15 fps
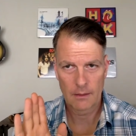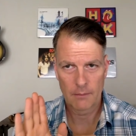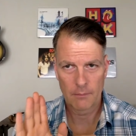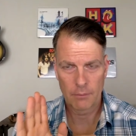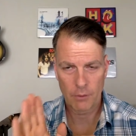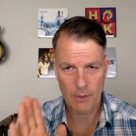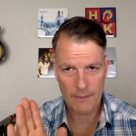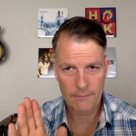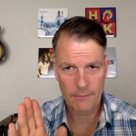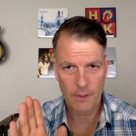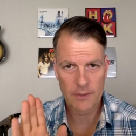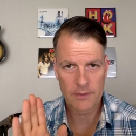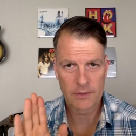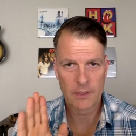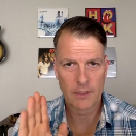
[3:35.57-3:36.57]

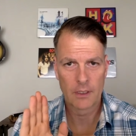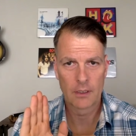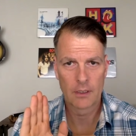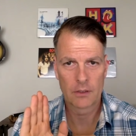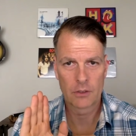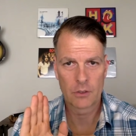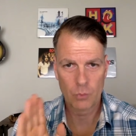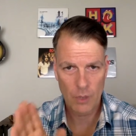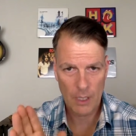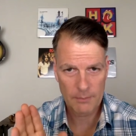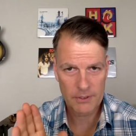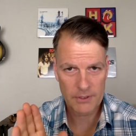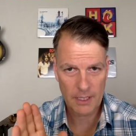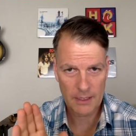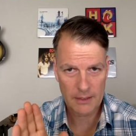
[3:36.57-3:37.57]
preference to
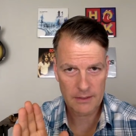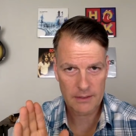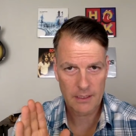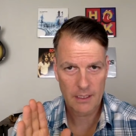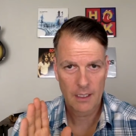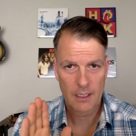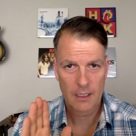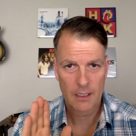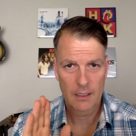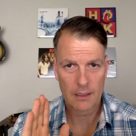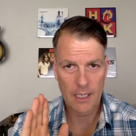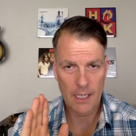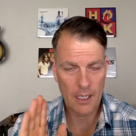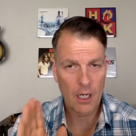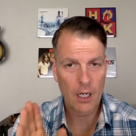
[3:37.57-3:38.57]
websites
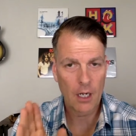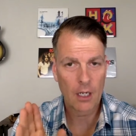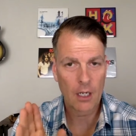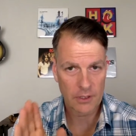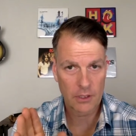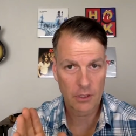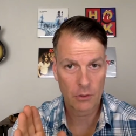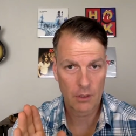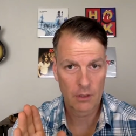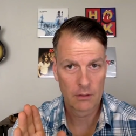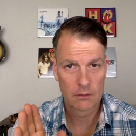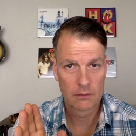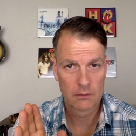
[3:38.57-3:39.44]
that aren't secure.